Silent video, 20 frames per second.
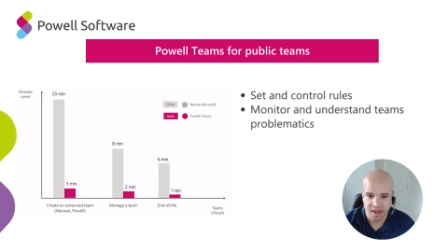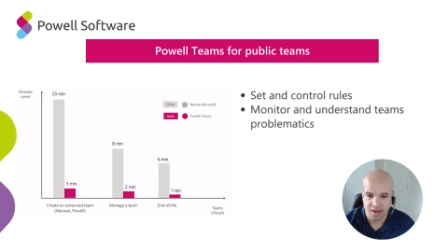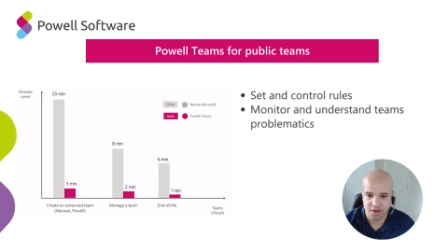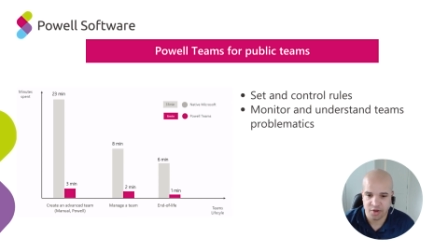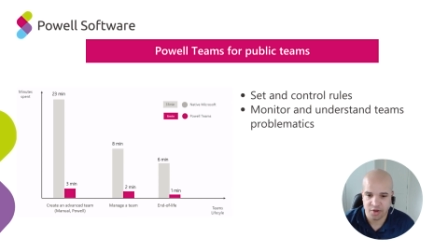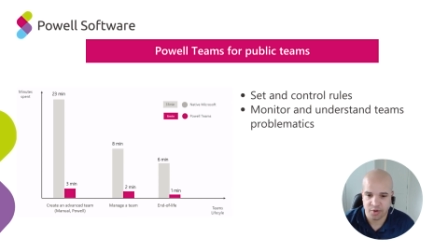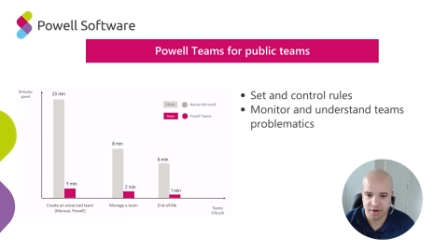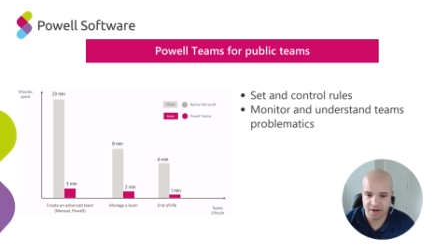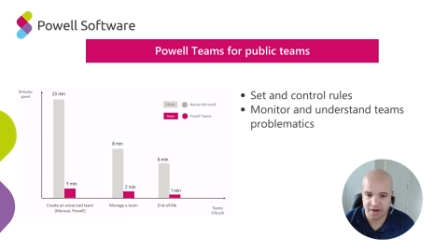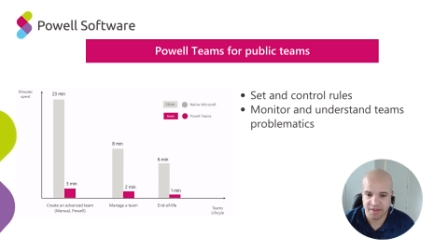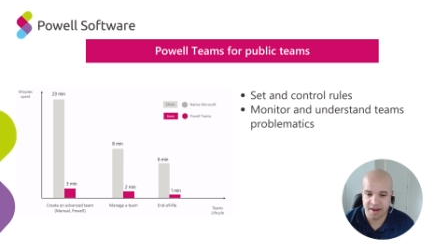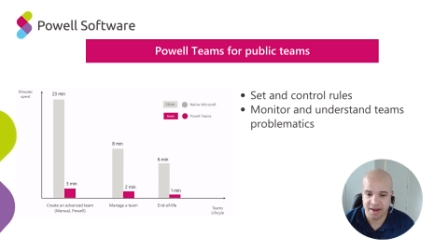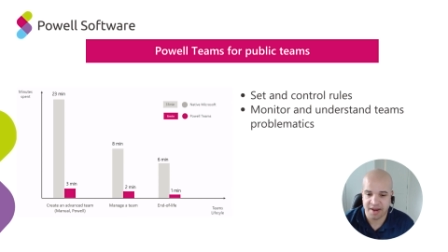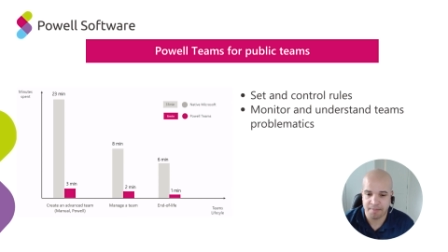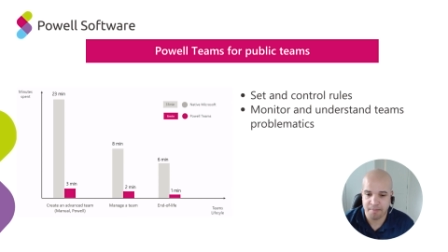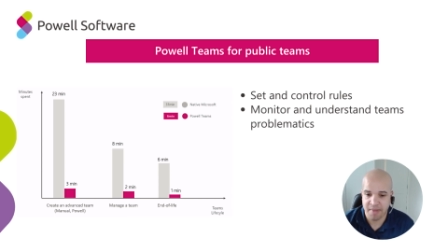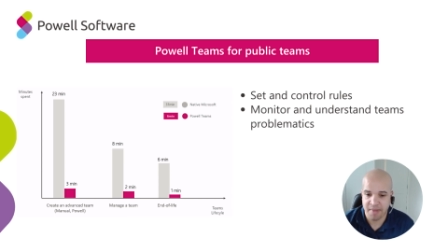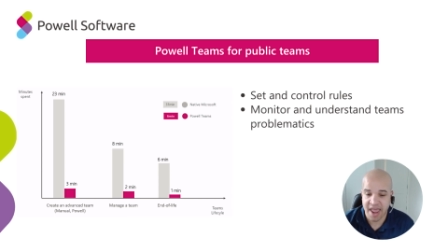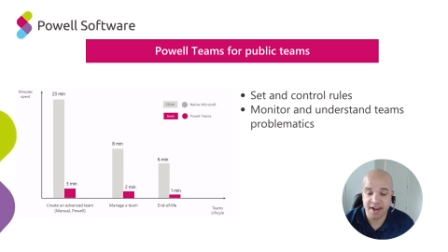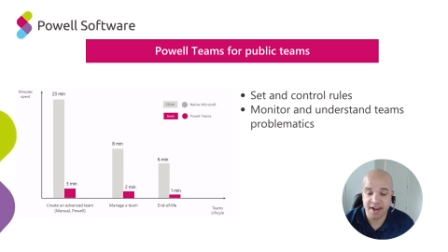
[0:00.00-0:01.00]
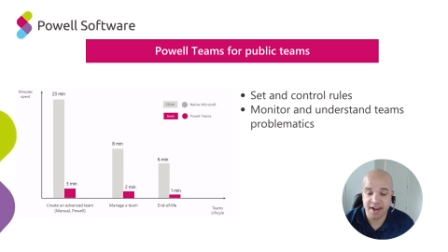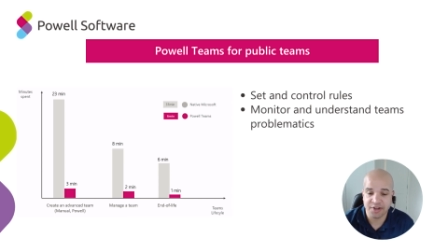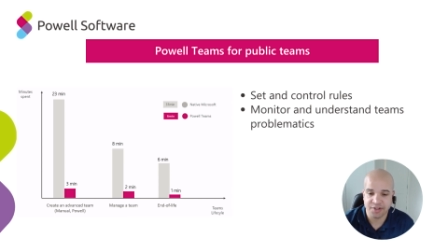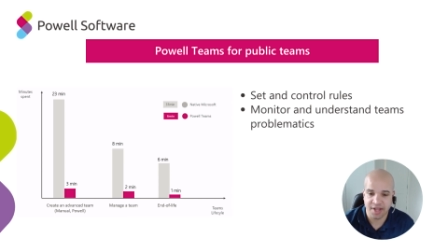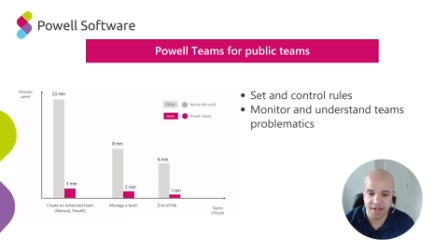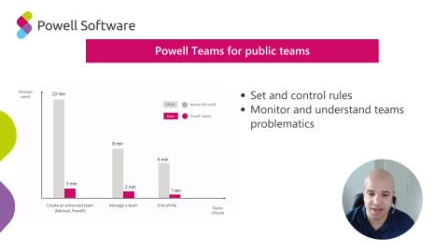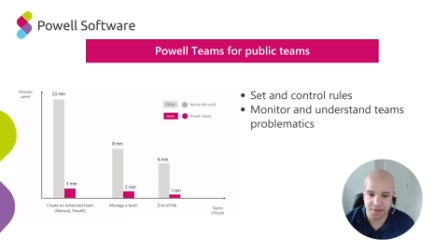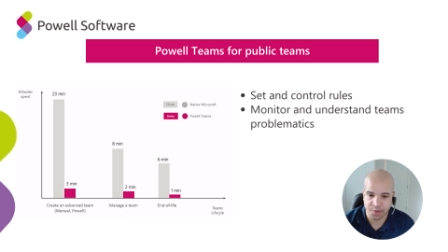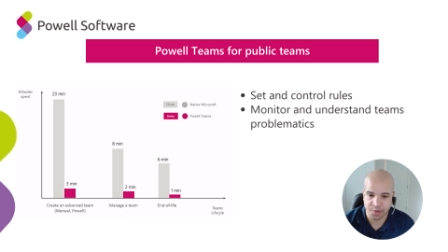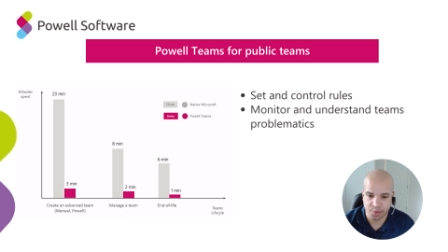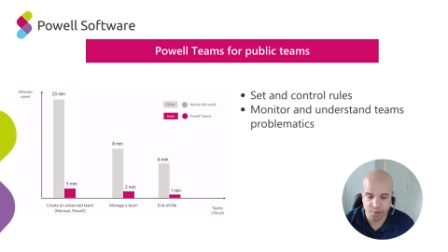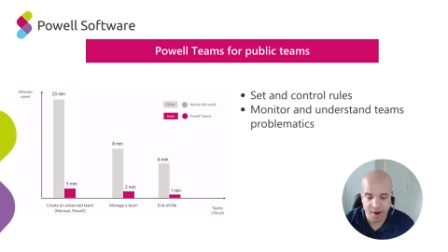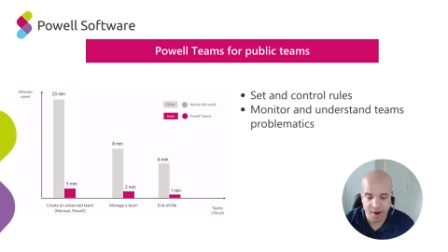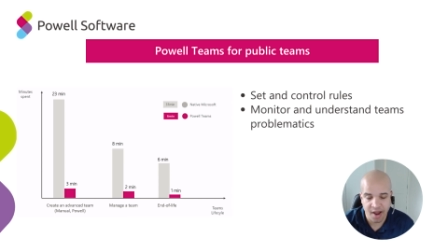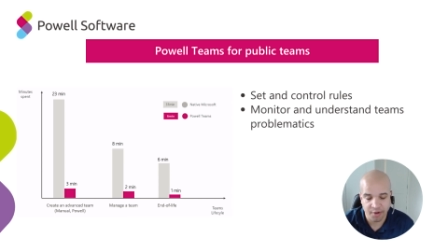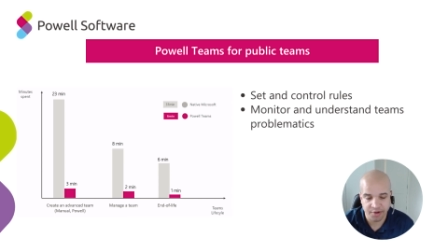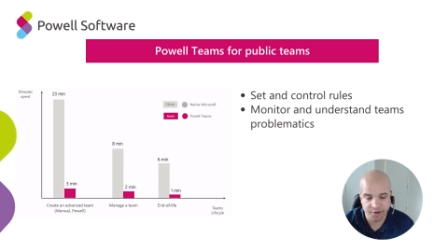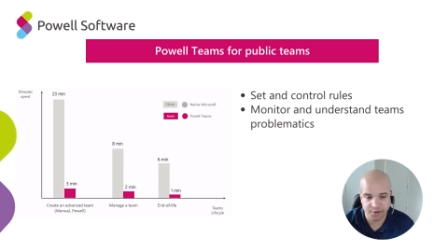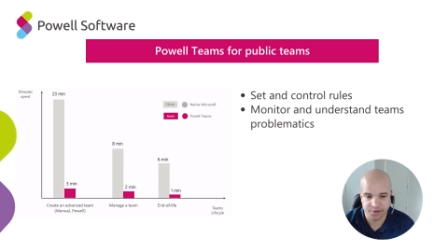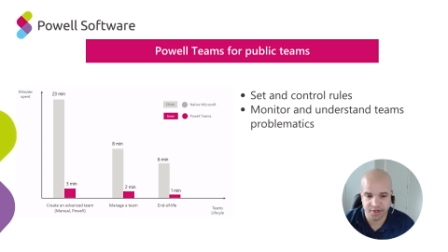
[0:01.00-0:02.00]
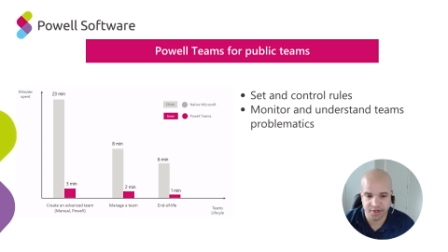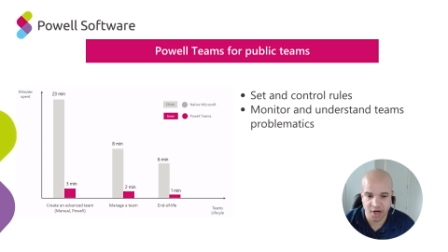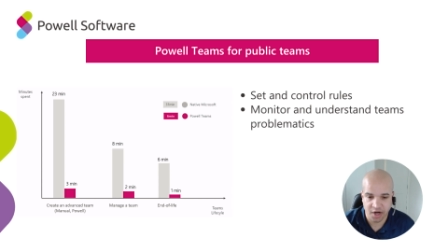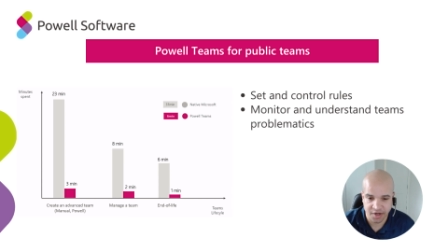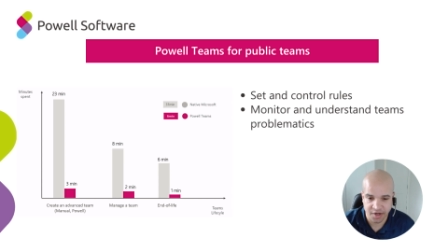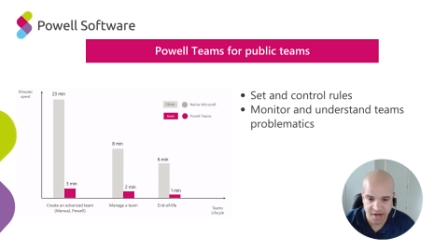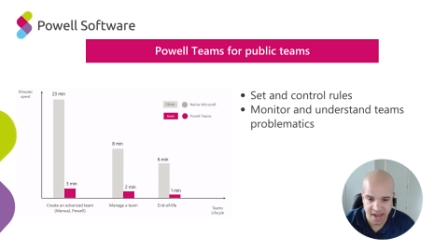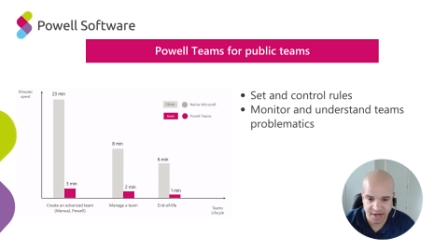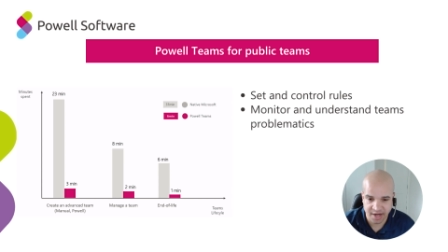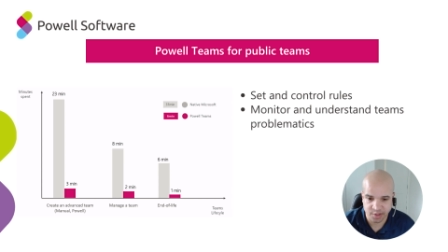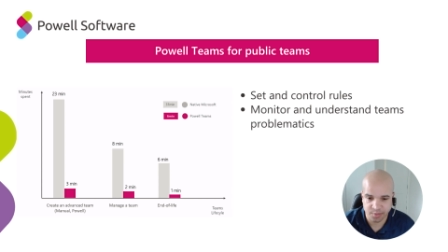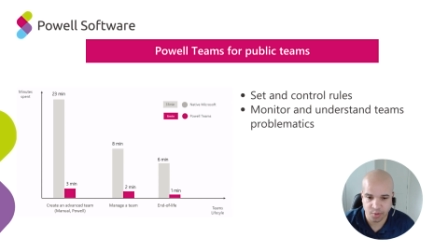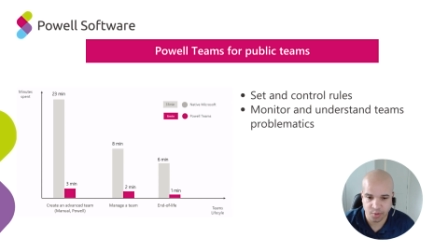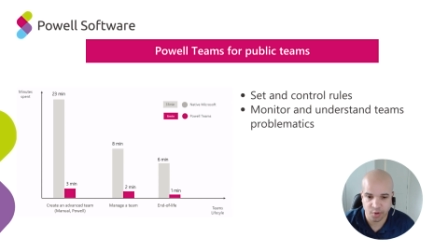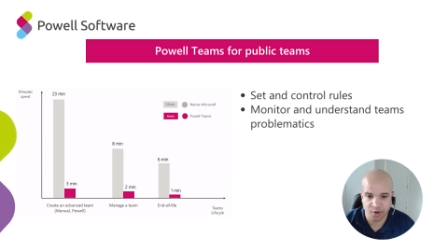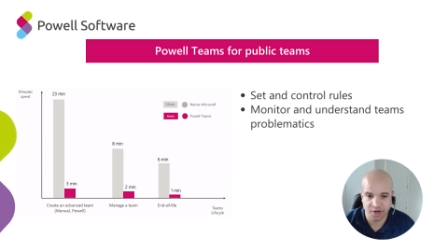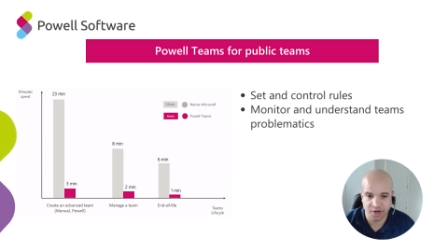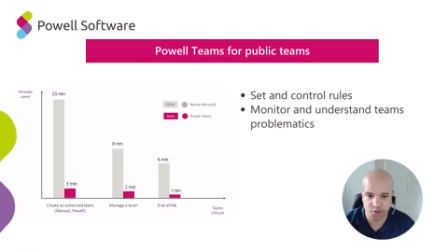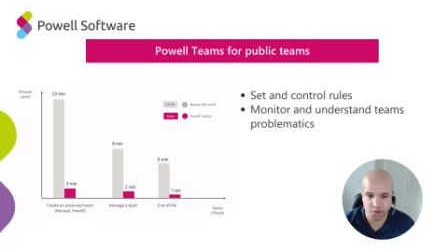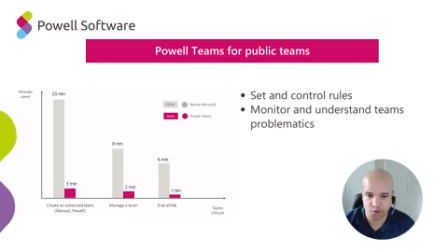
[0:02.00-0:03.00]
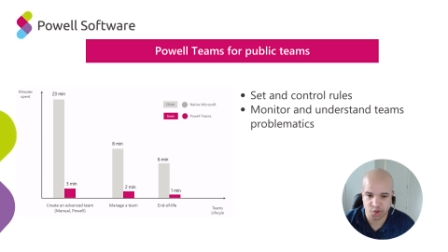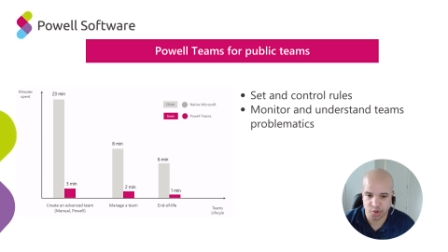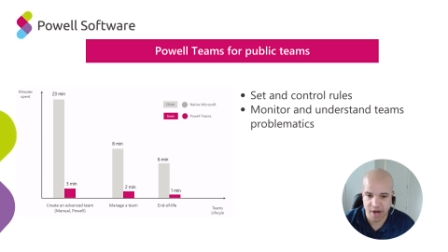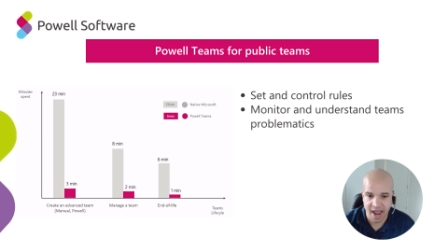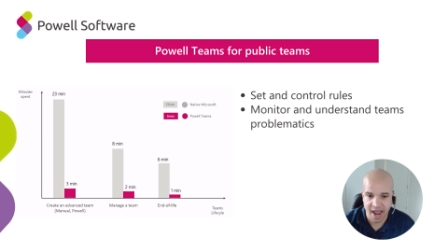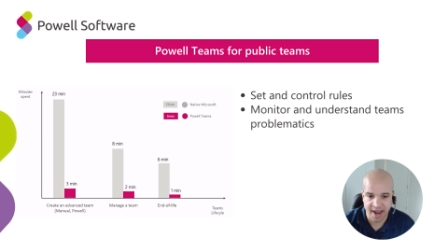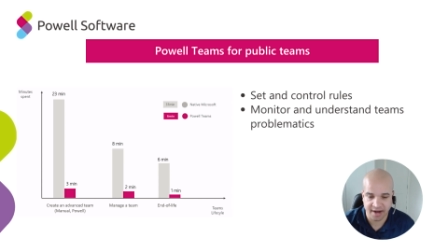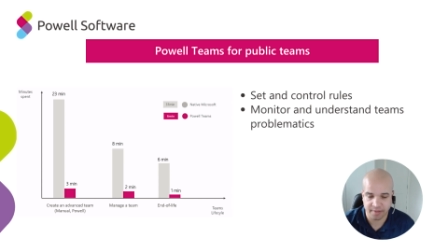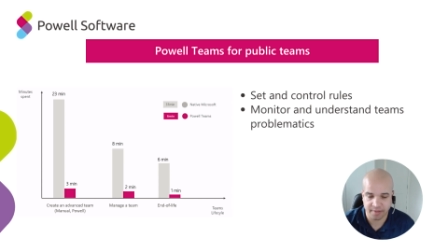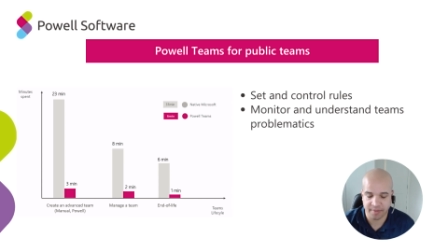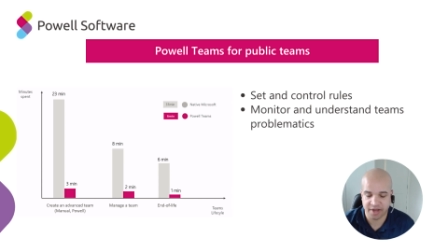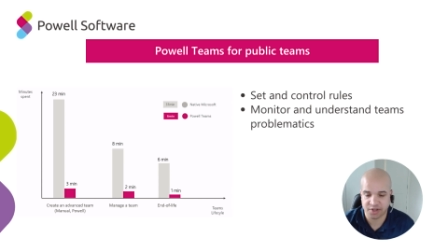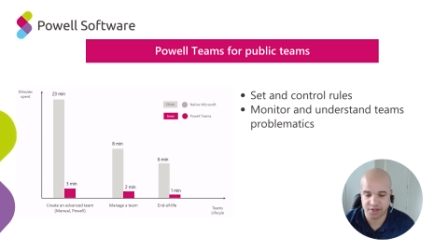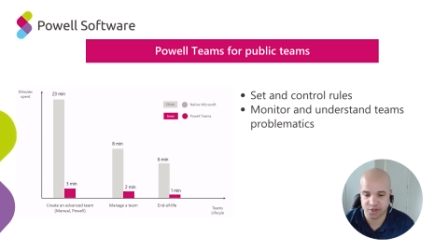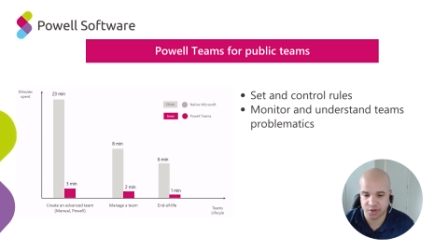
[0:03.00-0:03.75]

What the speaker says: You can then manage that throughout using our dashboard and track and make